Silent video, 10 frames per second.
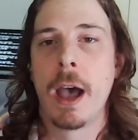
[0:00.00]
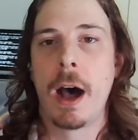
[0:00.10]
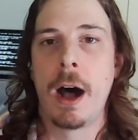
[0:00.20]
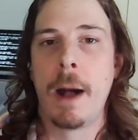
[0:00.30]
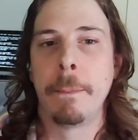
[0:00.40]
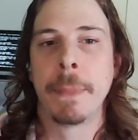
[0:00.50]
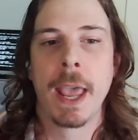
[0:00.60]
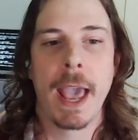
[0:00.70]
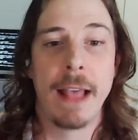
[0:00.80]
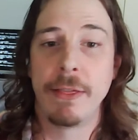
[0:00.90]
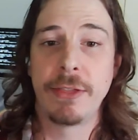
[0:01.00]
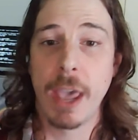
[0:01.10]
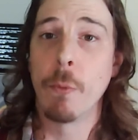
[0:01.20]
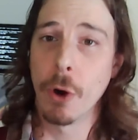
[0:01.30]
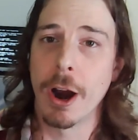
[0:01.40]
And
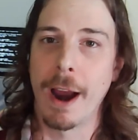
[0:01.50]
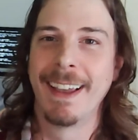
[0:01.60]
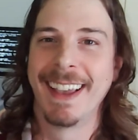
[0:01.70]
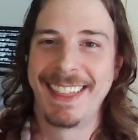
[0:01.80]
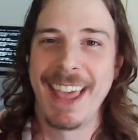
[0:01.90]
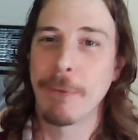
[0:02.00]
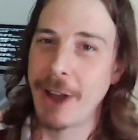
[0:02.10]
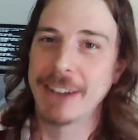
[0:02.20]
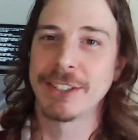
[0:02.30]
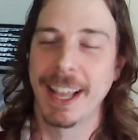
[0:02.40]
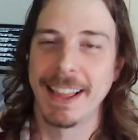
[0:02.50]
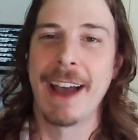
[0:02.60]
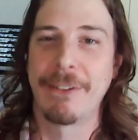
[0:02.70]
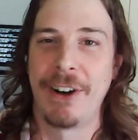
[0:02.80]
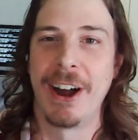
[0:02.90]
they were. They were actually a
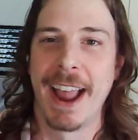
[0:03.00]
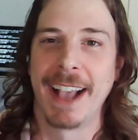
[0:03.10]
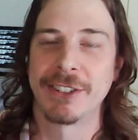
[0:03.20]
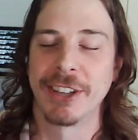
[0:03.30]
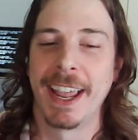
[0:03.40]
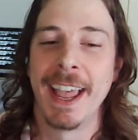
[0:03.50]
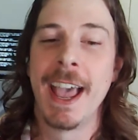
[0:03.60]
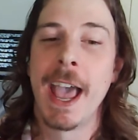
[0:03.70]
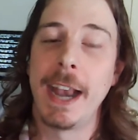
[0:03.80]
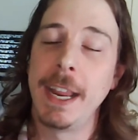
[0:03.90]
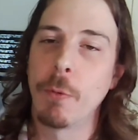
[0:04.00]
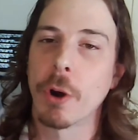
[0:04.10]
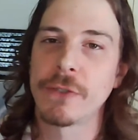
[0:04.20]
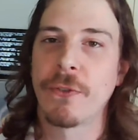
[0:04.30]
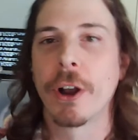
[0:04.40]
lot of fun, actually. And he
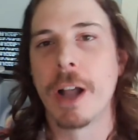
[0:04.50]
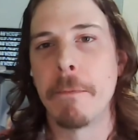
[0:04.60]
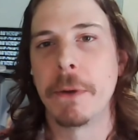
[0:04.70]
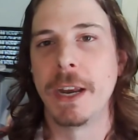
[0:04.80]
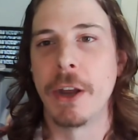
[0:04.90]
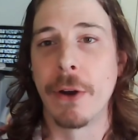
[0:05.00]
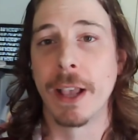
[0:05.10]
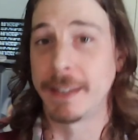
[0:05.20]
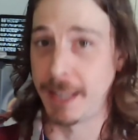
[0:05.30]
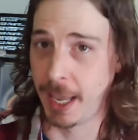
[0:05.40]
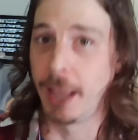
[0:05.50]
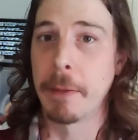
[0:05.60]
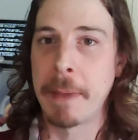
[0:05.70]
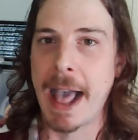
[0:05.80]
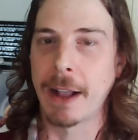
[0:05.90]
worked for a company known as
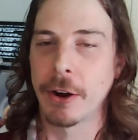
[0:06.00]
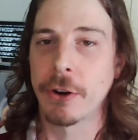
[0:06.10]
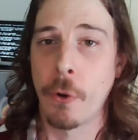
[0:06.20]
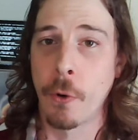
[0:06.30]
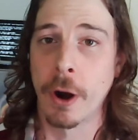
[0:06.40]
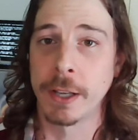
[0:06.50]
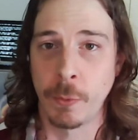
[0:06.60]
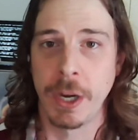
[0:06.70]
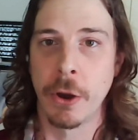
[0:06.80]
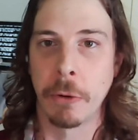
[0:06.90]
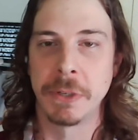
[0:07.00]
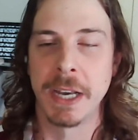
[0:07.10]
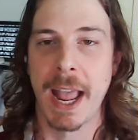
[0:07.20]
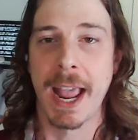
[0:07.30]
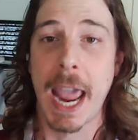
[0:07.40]
Hewlett-Packard, or as we know him
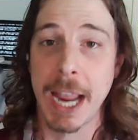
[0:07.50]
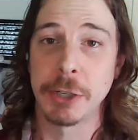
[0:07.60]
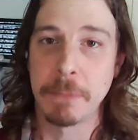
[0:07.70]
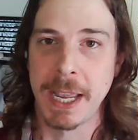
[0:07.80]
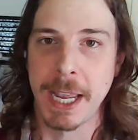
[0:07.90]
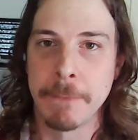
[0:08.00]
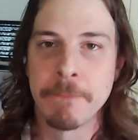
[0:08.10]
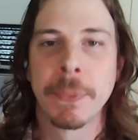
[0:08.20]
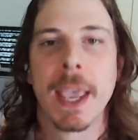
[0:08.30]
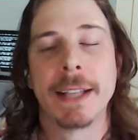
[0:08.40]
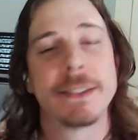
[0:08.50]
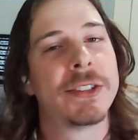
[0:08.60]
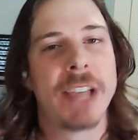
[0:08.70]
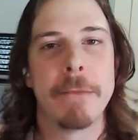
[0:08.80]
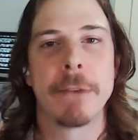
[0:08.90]
today, HP. It's
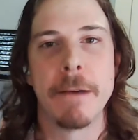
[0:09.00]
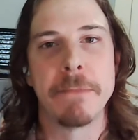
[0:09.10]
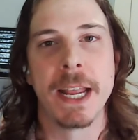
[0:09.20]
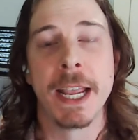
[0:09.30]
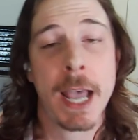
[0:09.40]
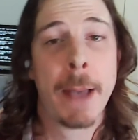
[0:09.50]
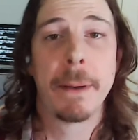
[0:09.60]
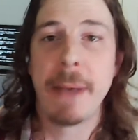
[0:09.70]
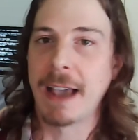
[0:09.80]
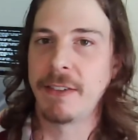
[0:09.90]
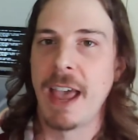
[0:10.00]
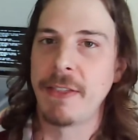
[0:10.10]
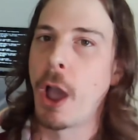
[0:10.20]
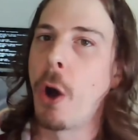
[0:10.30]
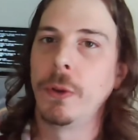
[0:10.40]
the same company, but back
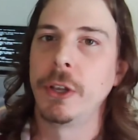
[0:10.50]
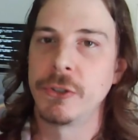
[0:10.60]
then they only